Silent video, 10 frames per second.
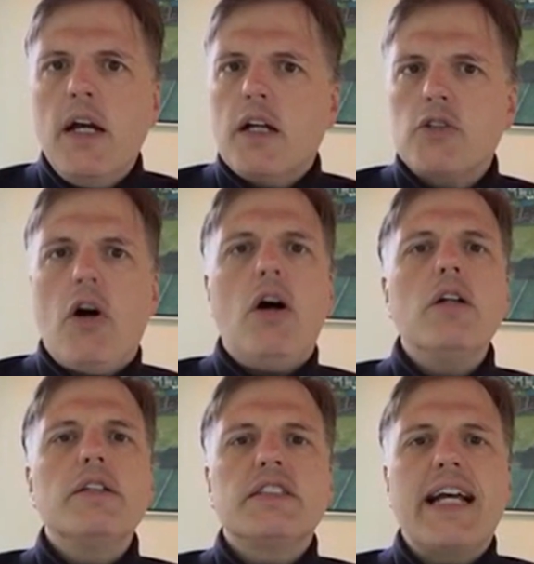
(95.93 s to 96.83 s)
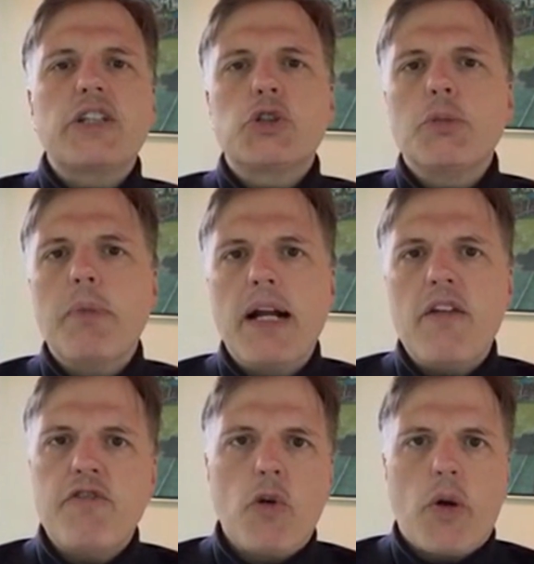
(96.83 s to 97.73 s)
because all this extra money
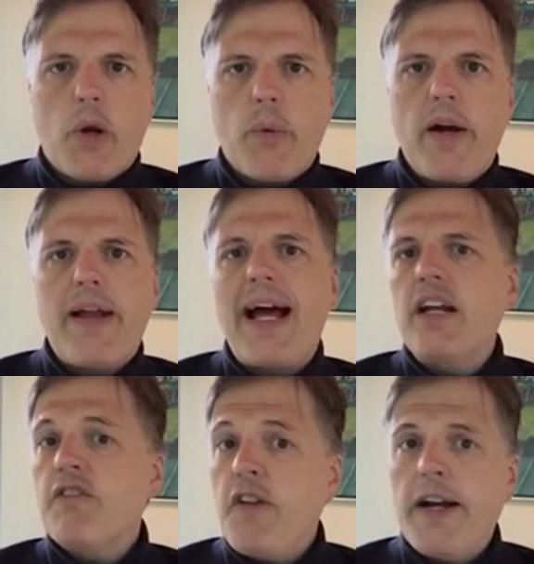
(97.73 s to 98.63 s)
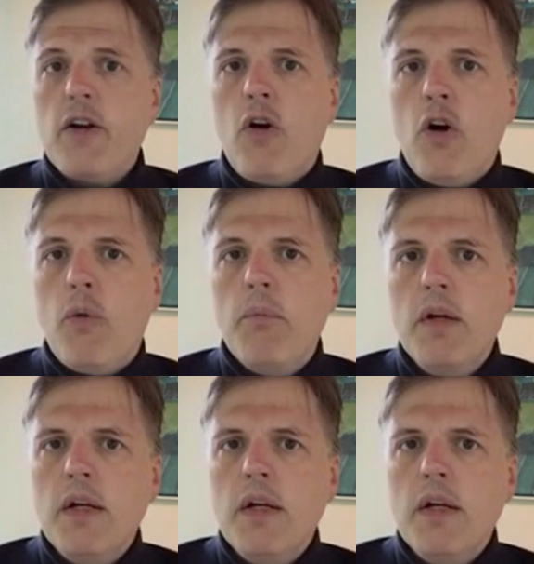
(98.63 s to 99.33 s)
floating around had to find a home.